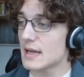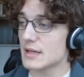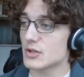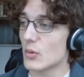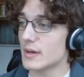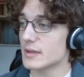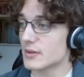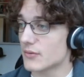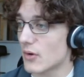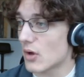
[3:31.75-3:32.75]
is going to
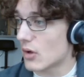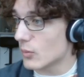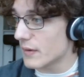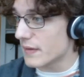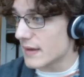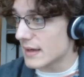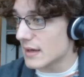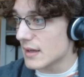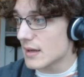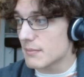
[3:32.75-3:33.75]
fall
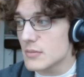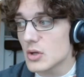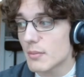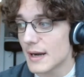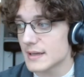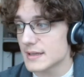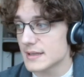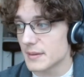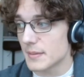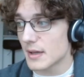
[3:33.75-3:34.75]
within mu minus
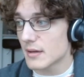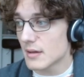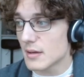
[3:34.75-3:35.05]
sigma,